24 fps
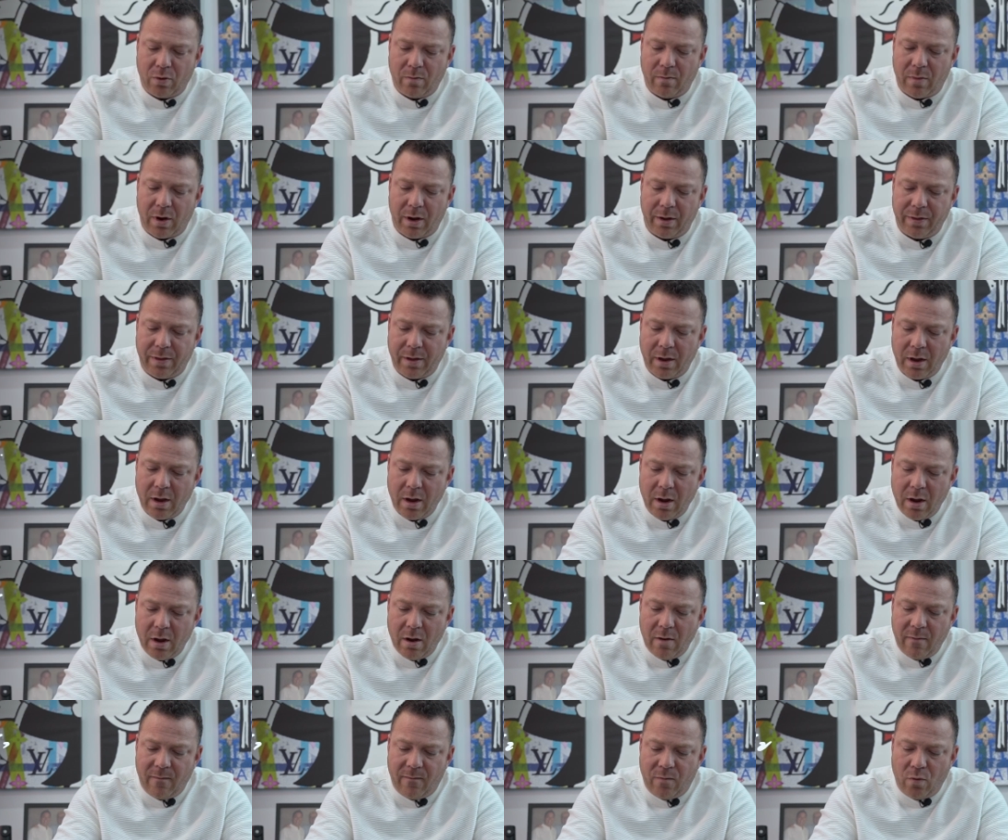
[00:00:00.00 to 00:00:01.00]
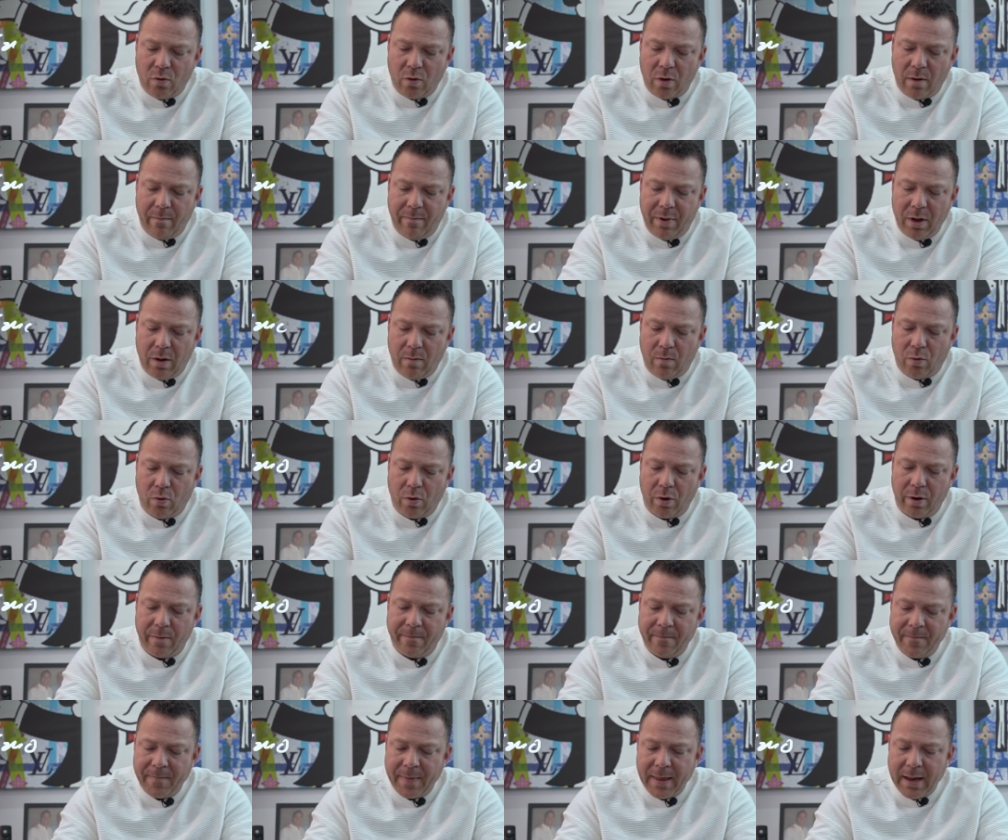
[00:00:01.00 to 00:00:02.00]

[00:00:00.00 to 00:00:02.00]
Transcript: month for a billboard.